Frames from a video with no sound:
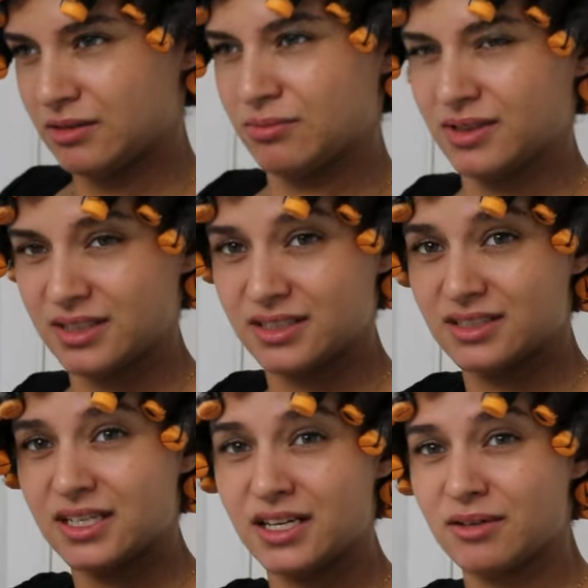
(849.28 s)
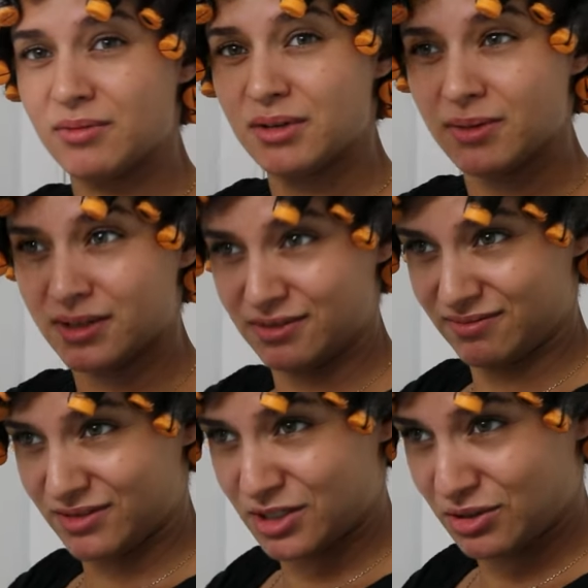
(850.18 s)
But this has taken me about
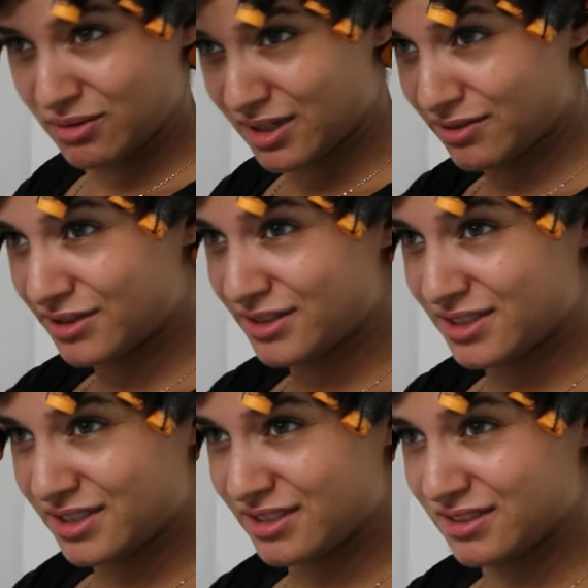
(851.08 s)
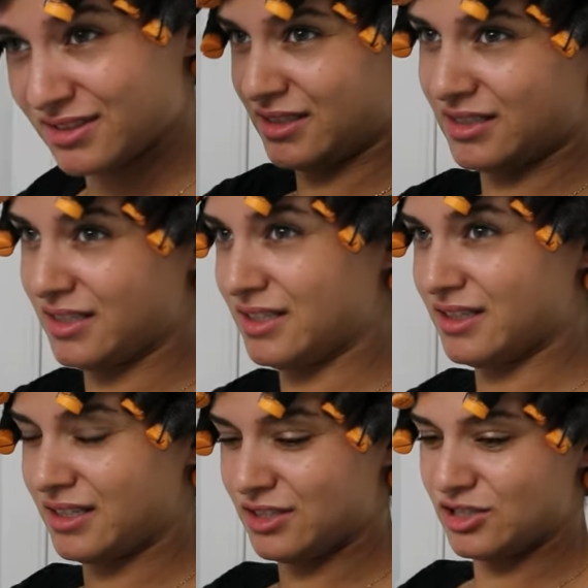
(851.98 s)
2 hours. I
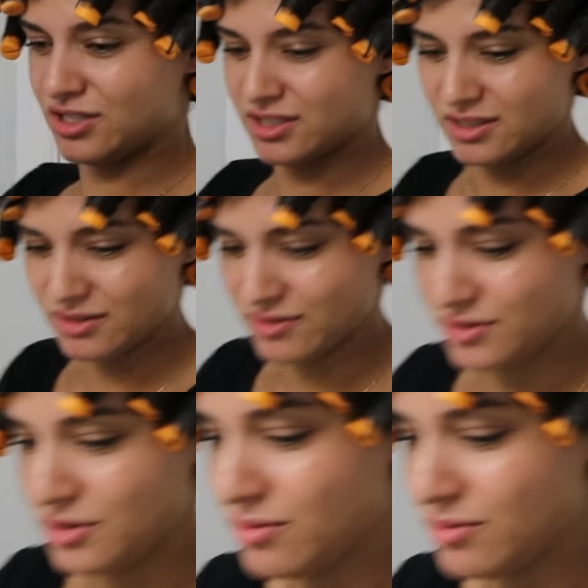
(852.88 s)
think just under 2